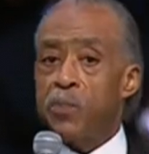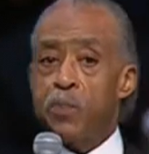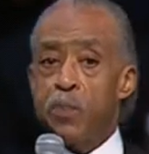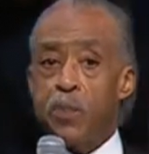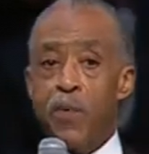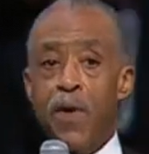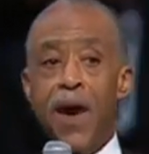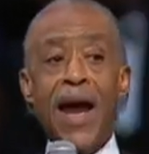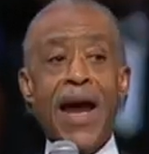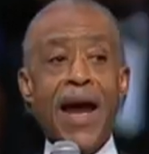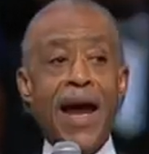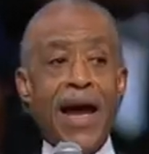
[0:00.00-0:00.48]
us
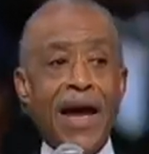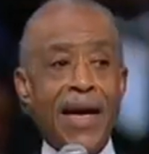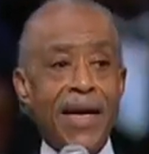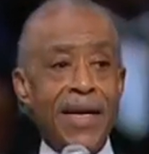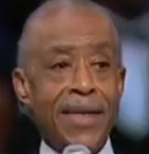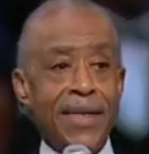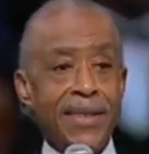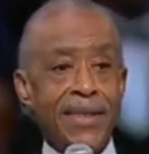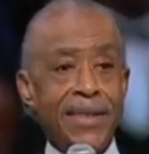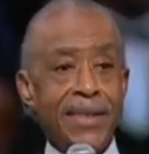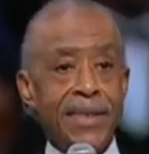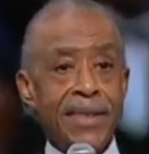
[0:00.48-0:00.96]

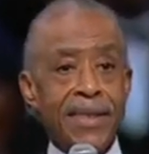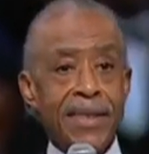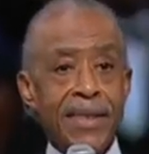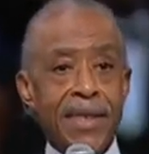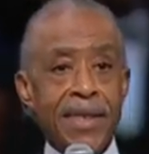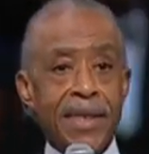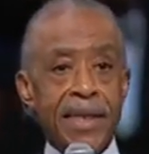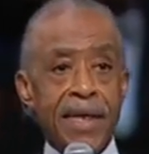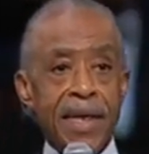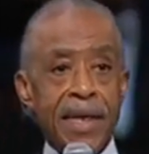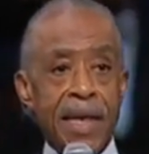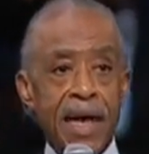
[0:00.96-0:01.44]
pride,
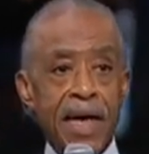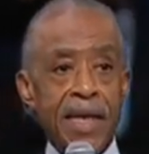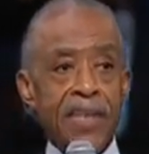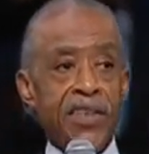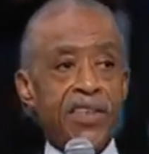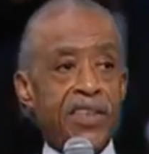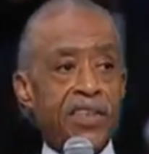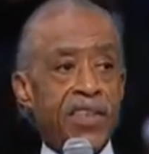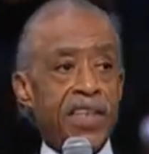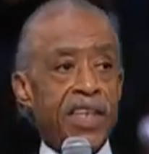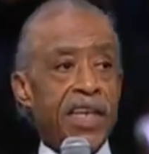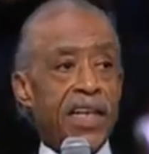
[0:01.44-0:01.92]

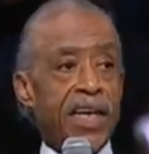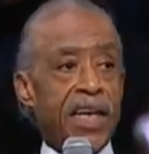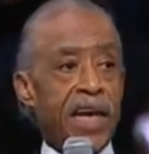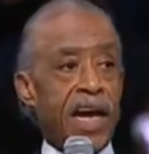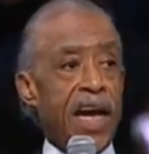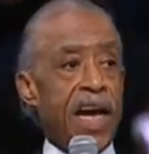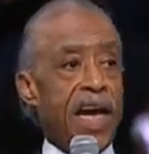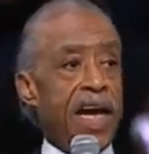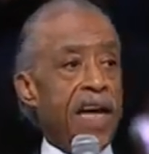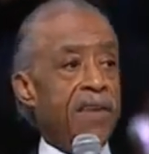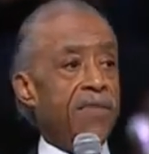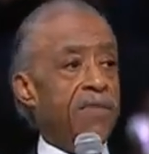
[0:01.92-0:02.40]
and she
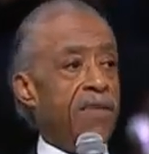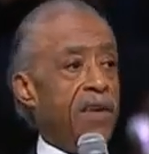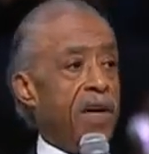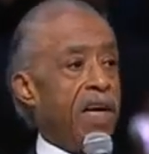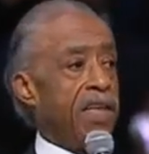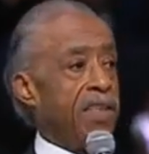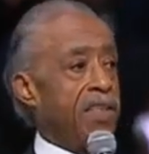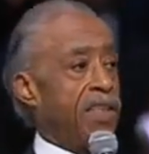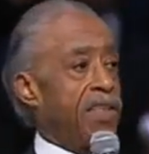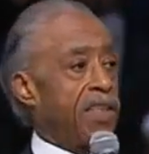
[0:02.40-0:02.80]
gave